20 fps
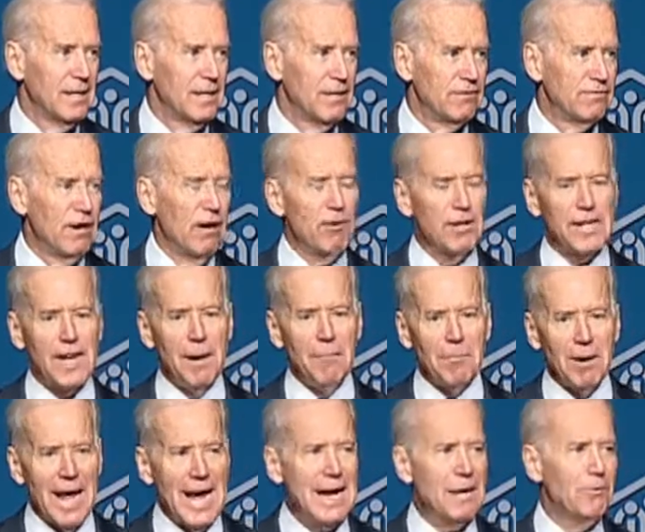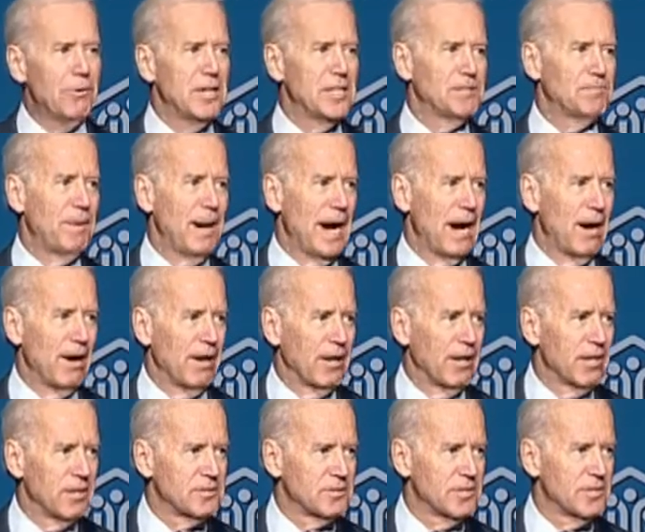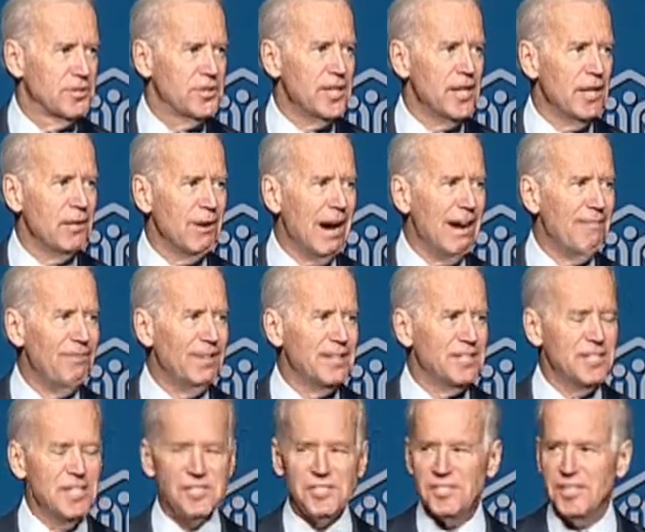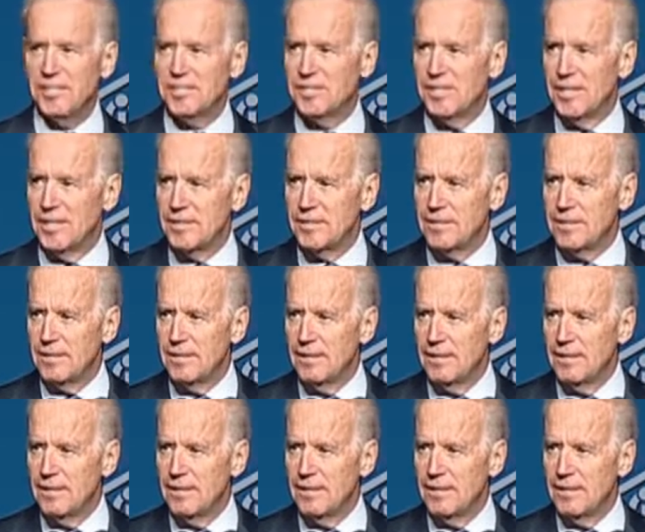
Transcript: You've overcome language barriers and geographic distances.